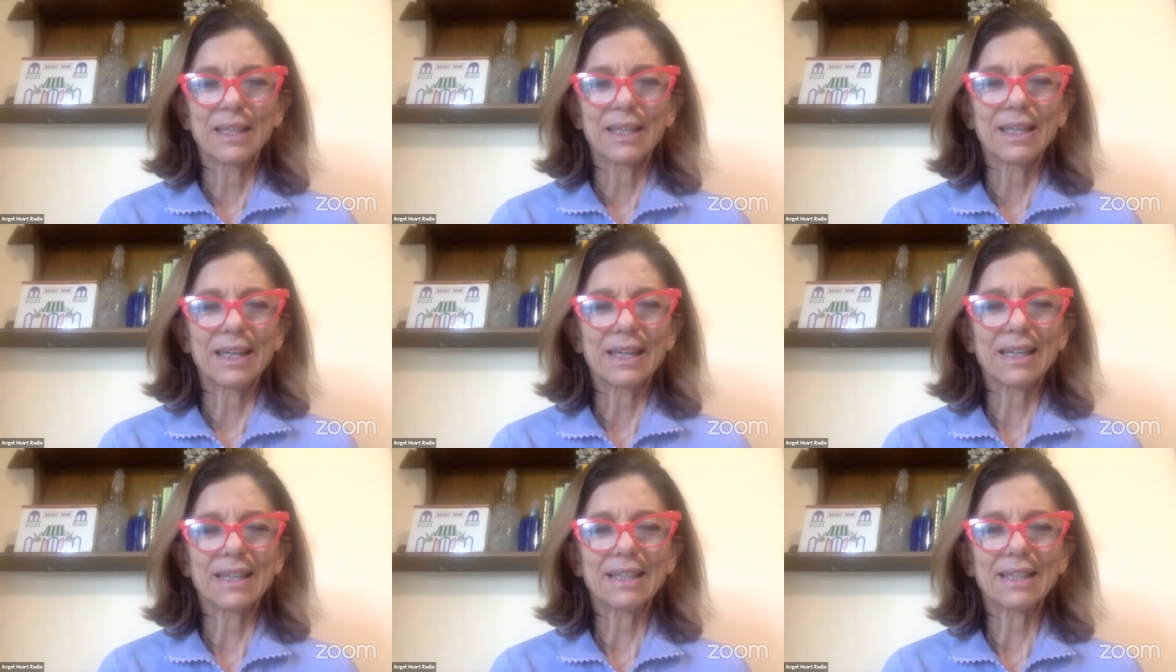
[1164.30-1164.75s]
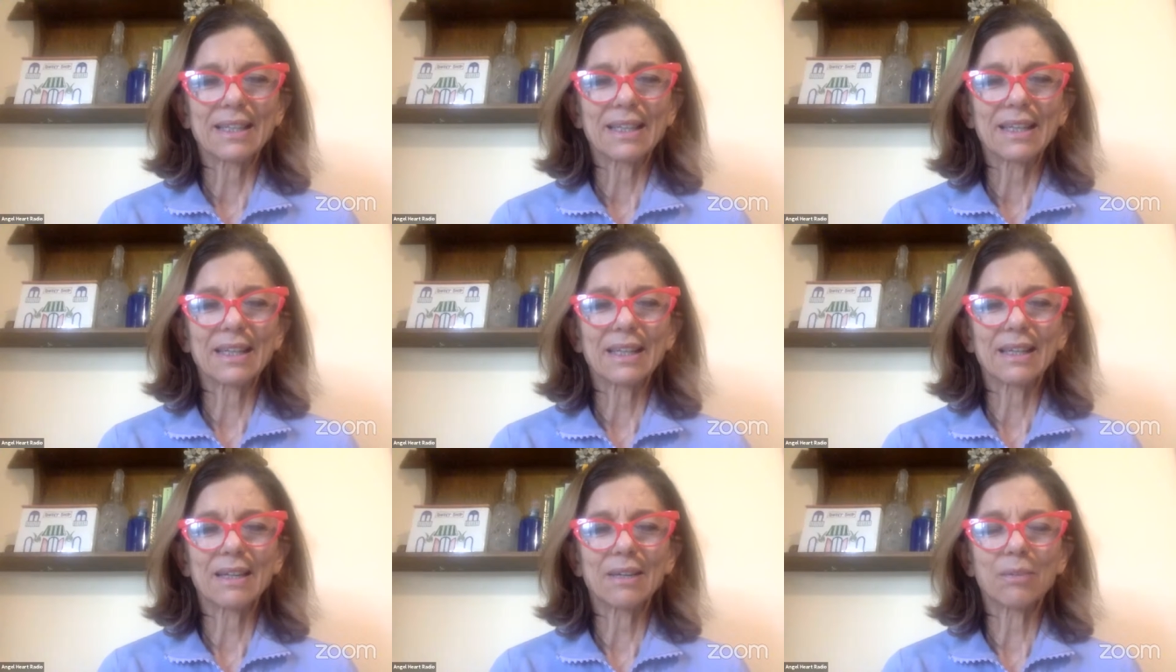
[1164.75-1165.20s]
And
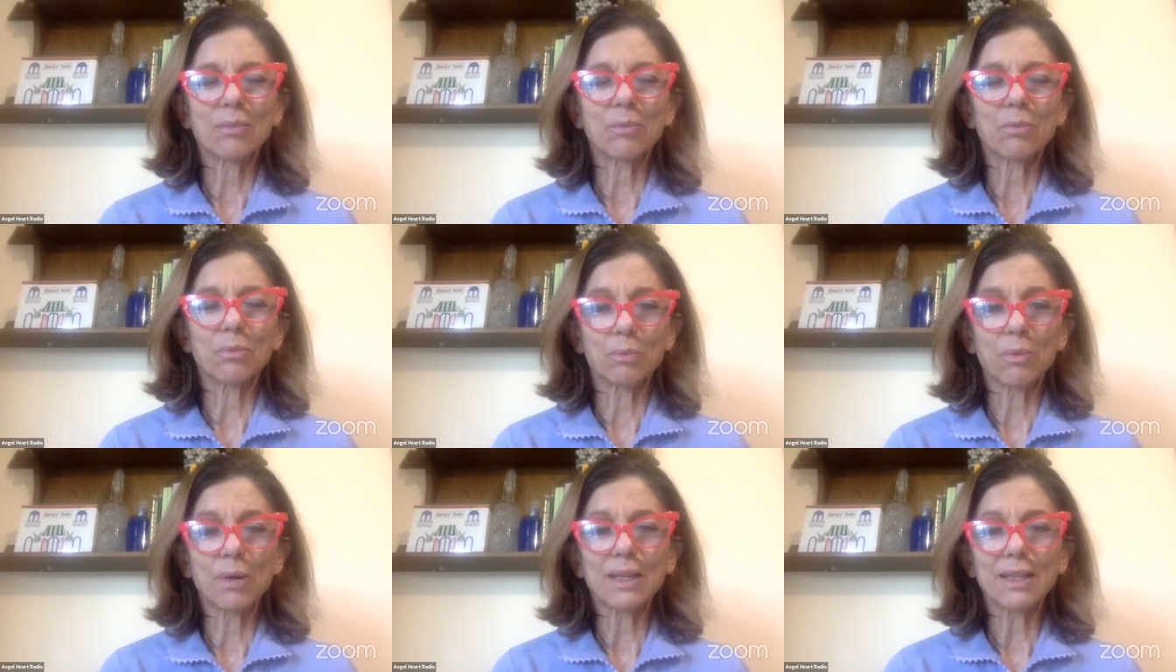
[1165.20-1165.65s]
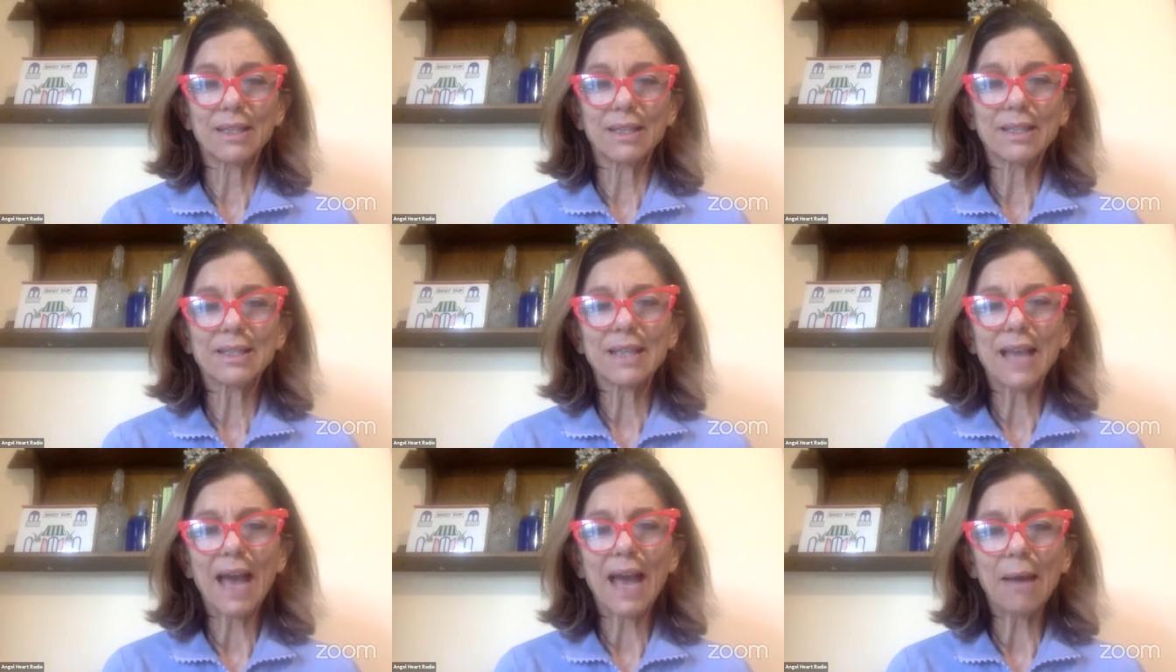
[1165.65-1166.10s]
when
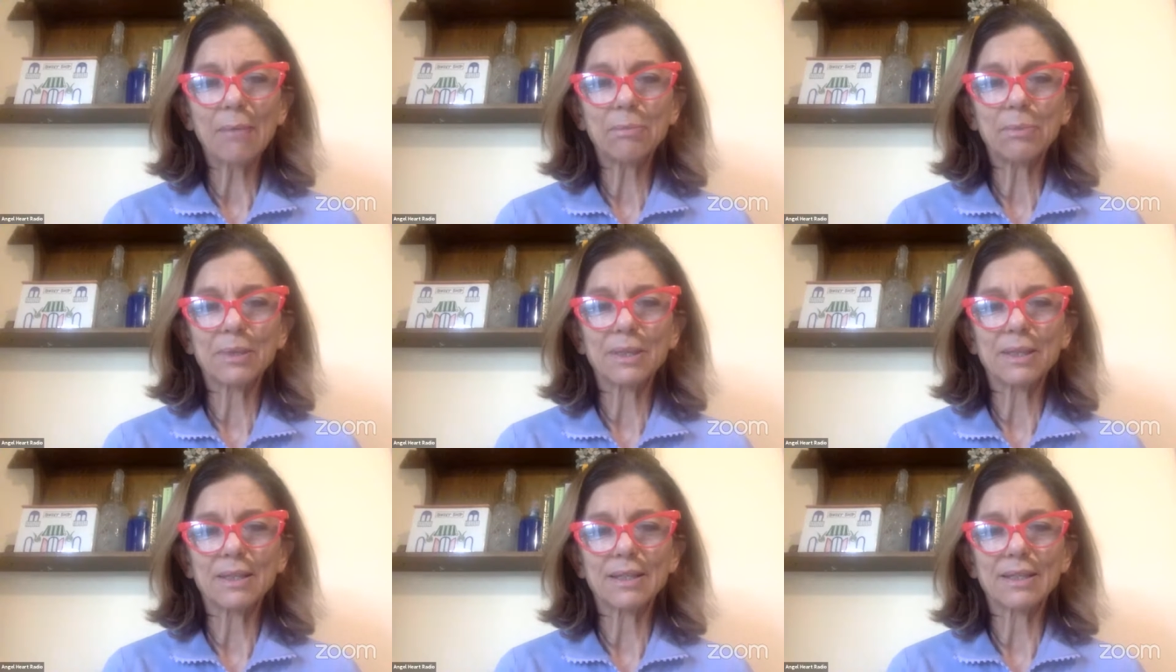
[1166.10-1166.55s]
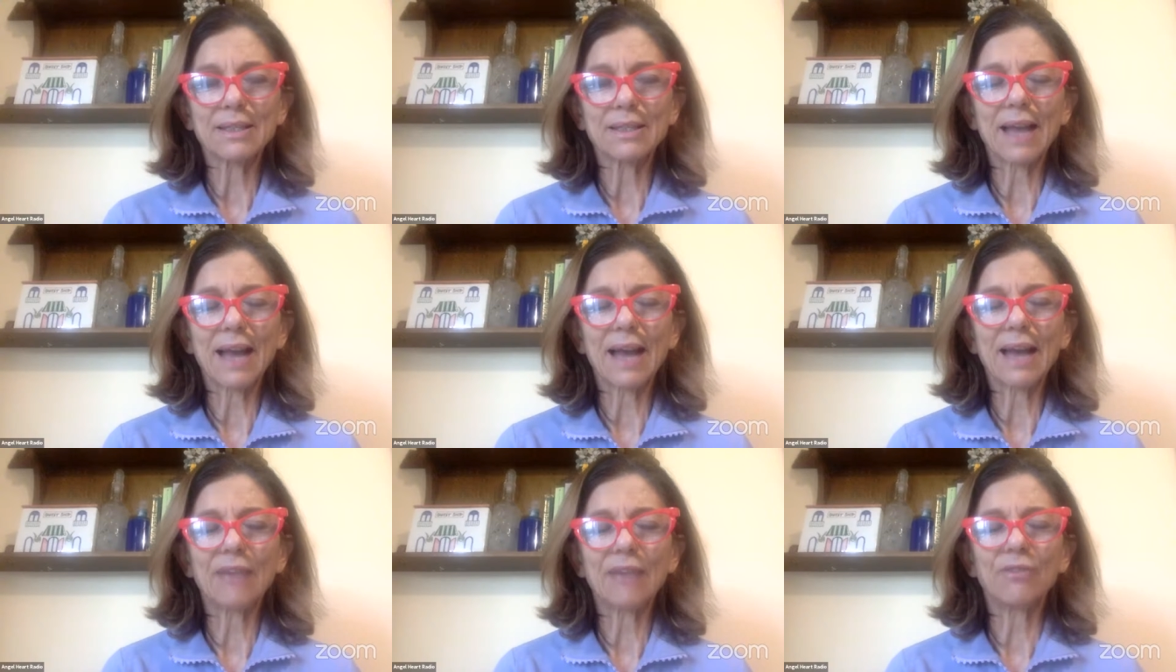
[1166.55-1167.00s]
this happens,
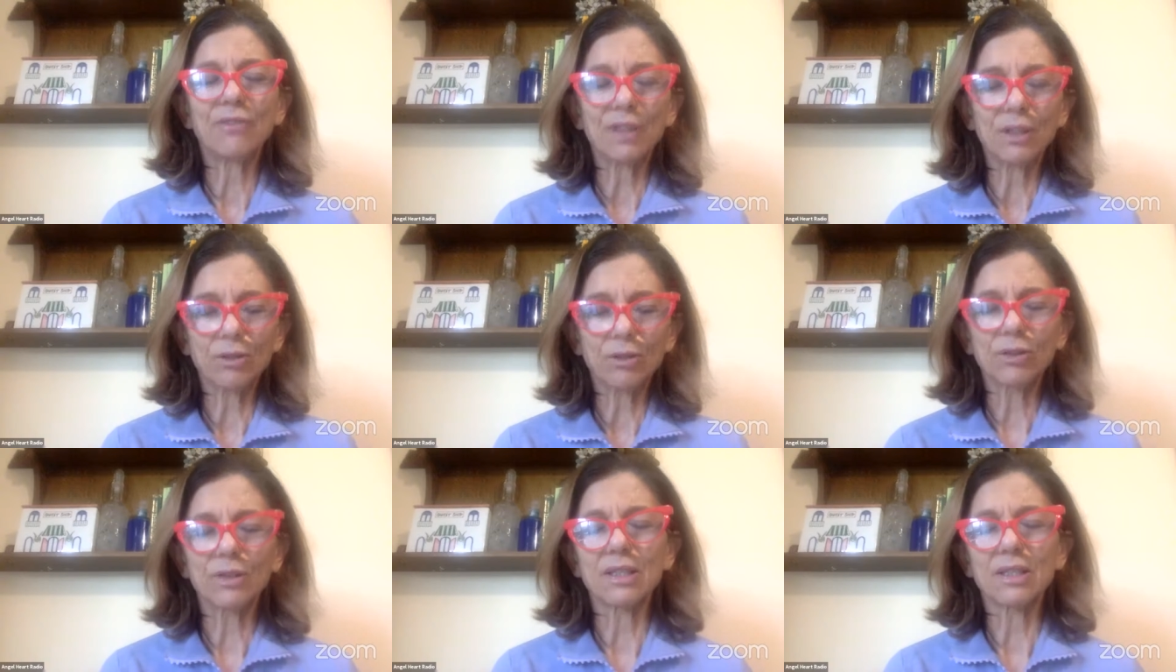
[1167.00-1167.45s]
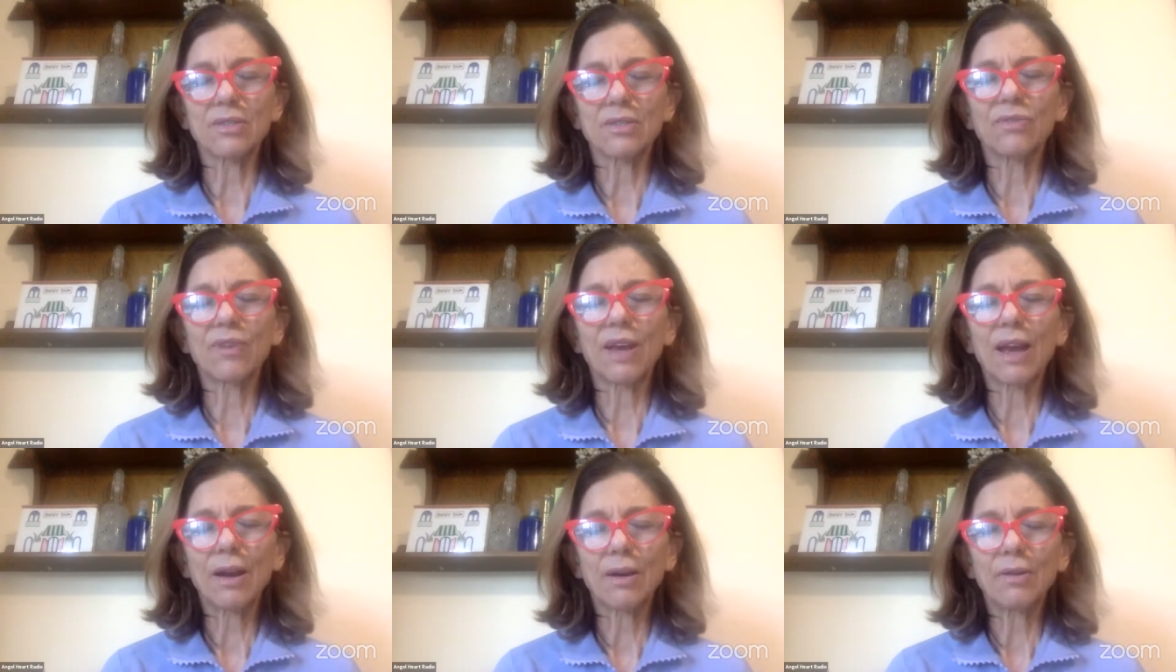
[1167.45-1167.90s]
I feel this
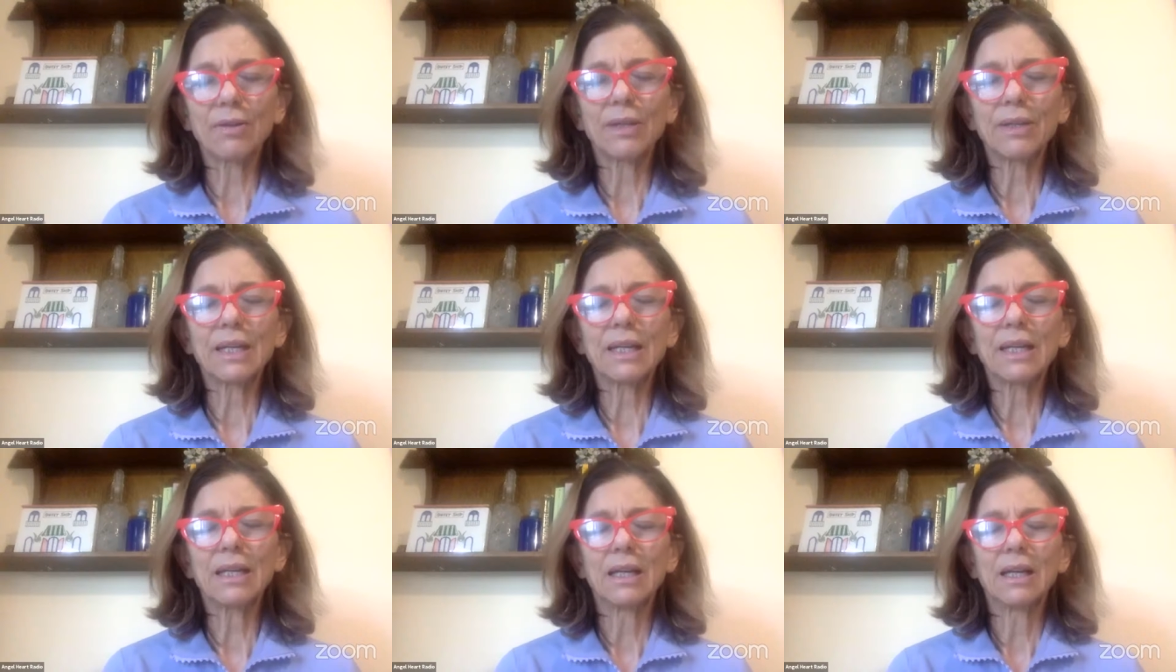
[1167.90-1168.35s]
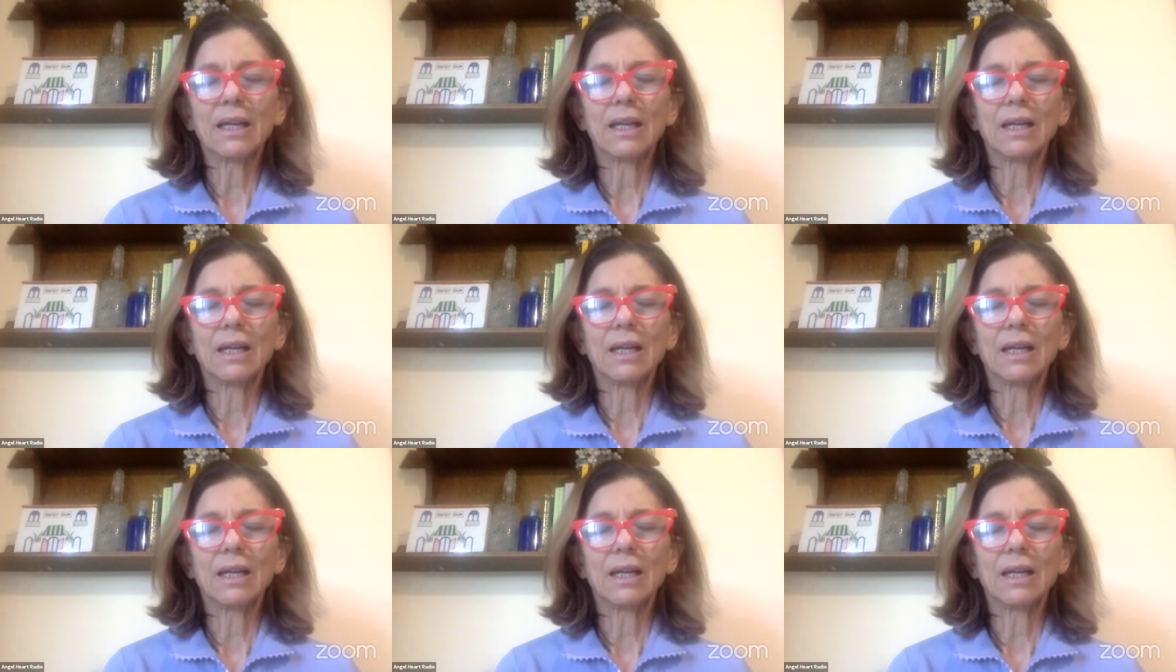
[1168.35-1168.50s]
very